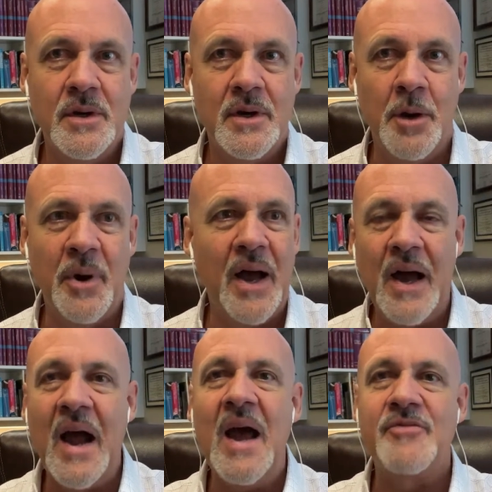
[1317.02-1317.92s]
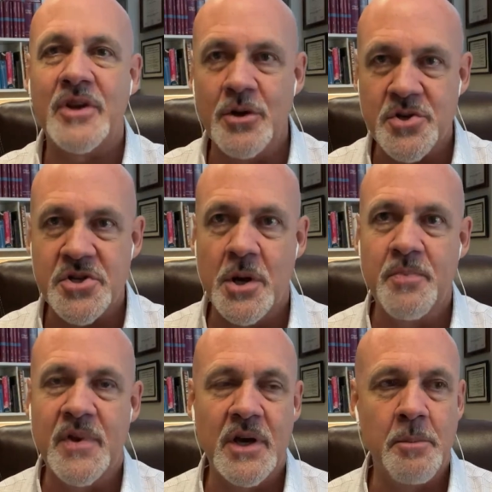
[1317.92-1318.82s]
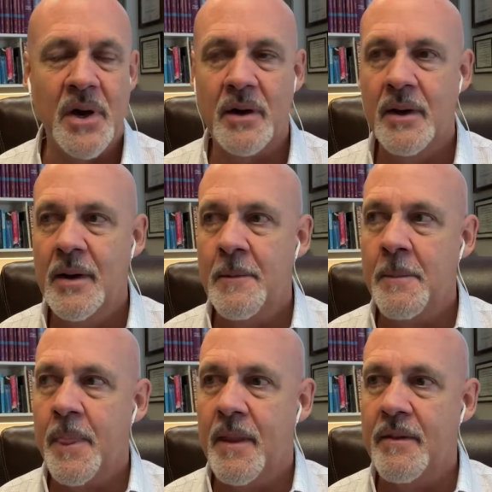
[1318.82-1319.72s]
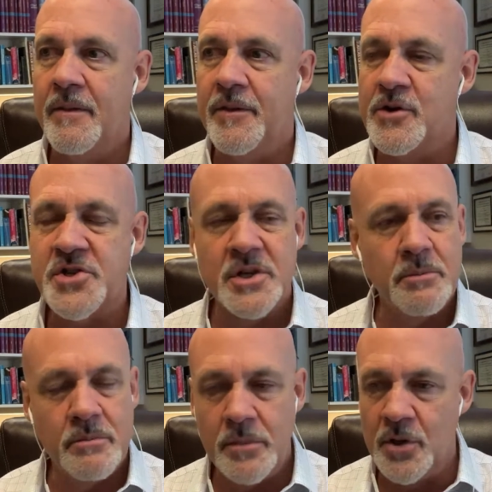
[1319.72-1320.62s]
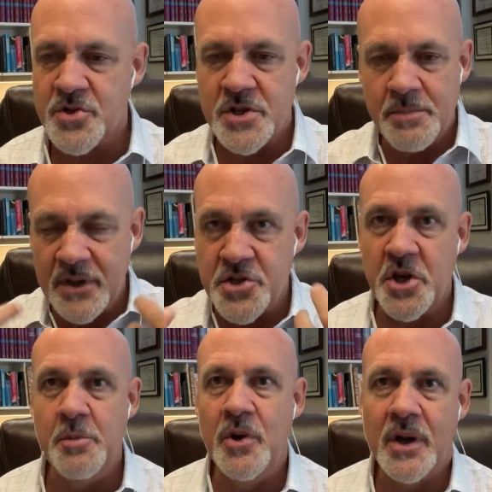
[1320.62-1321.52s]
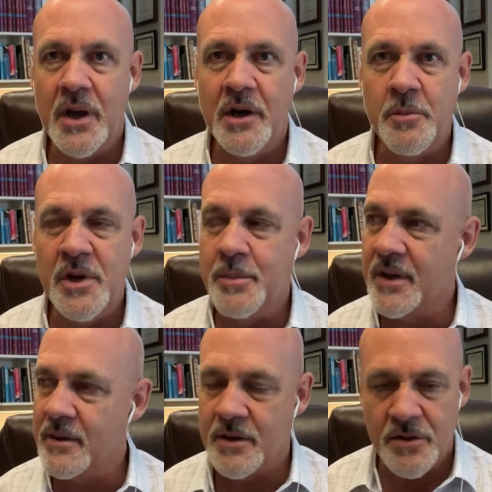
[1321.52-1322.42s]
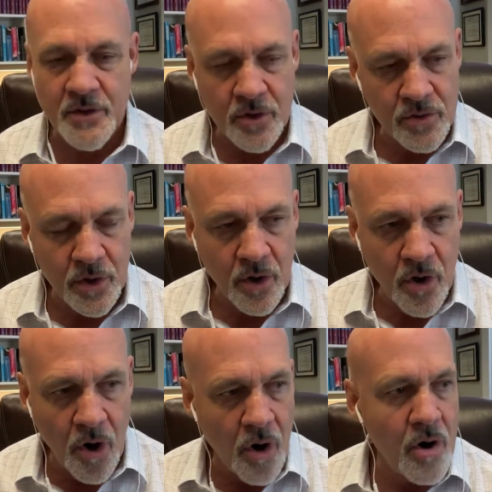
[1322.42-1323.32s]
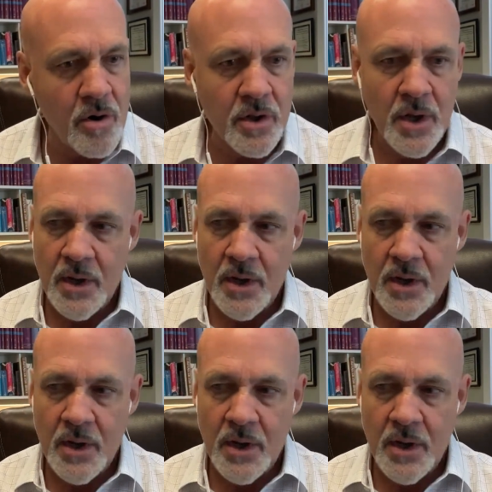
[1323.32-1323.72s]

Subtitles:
I have to hear something about there's some, you know, something is communicated to me about the call,